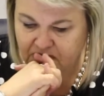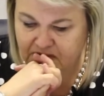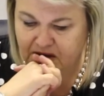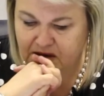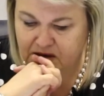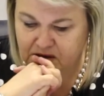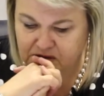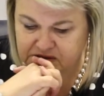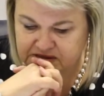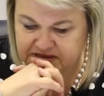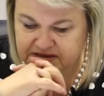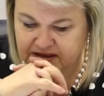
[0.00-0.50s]

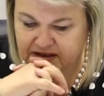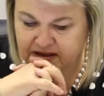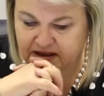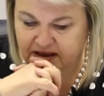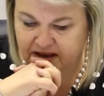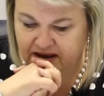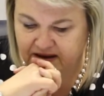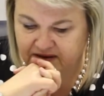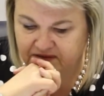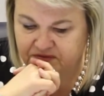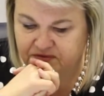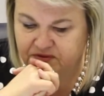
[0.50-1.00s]
and you still
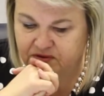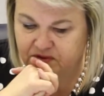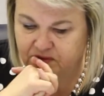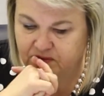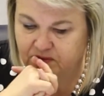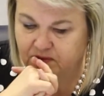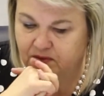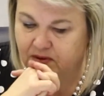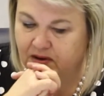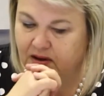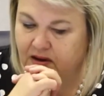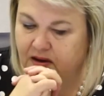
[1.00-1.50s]
have
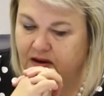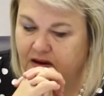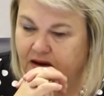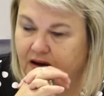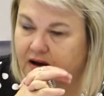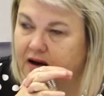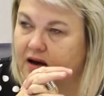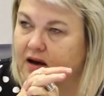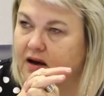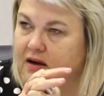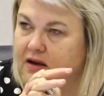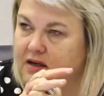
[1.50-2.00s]
to
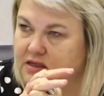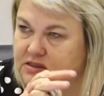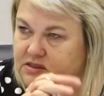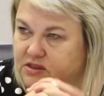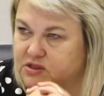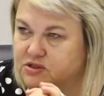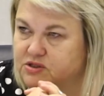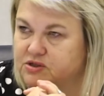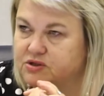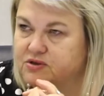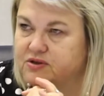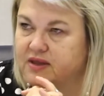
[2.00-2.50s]

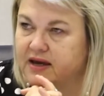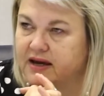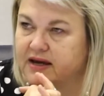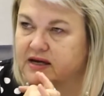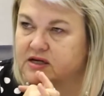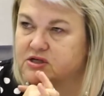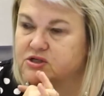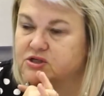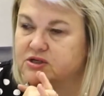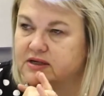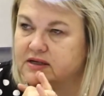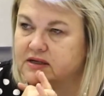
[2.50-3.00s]
institute
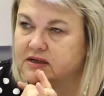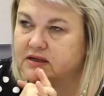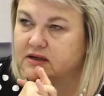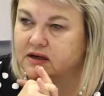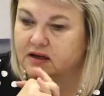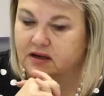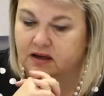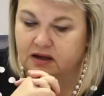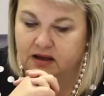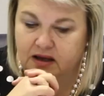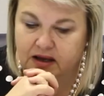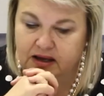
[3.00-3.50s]
action
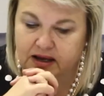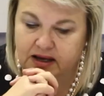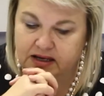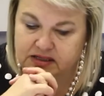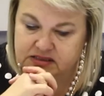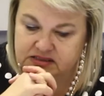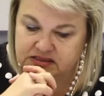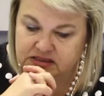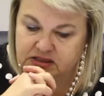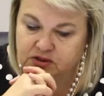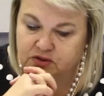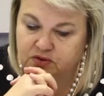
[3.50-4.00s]

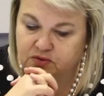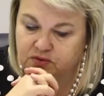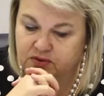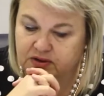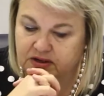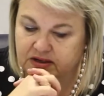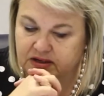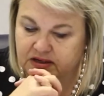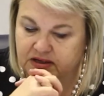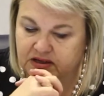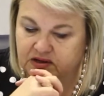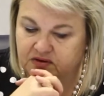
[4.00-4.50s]
and seek your
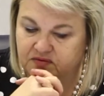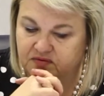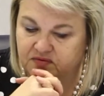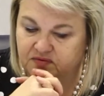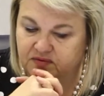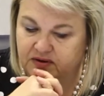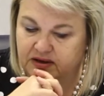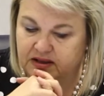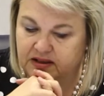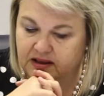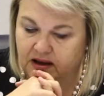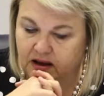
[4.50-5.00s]
relief
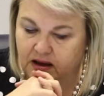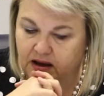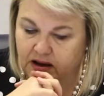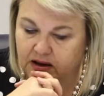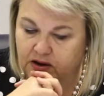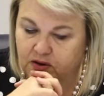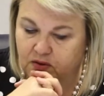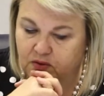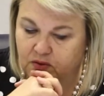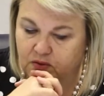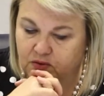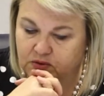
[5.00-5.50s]
in the
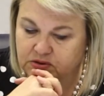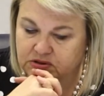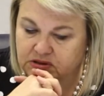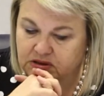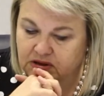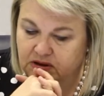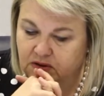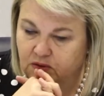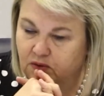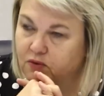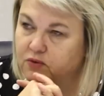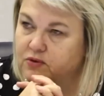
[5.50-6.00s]
High Court,
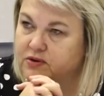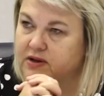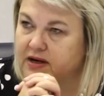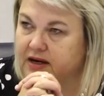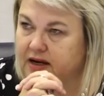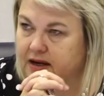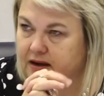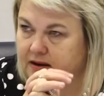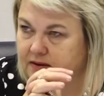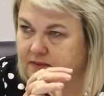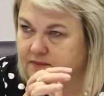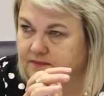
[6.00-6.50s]

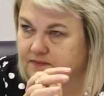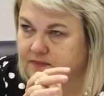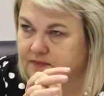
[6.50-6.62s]
ordering